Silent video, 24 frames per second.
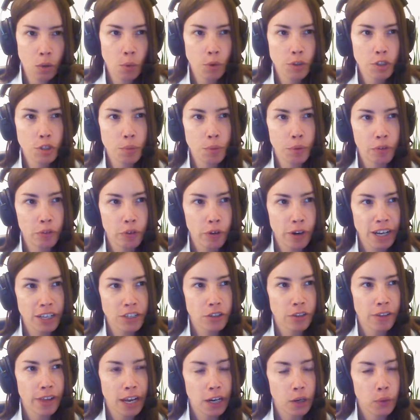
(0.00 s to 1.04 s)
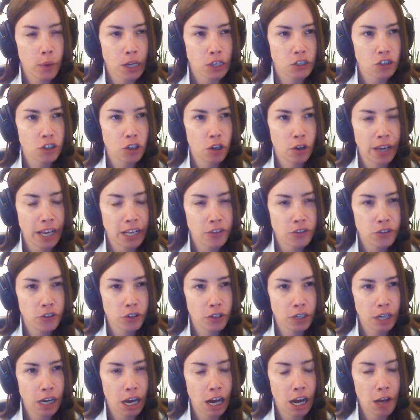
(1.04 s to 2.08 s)
Well, so before I answer that question, I'll
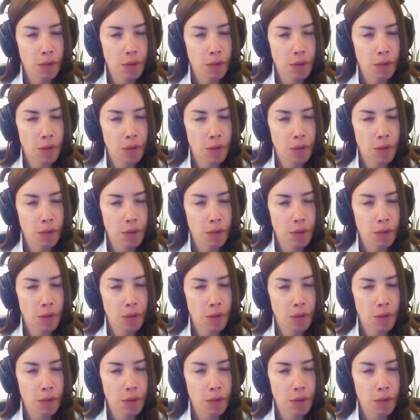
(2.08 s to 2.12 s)
answer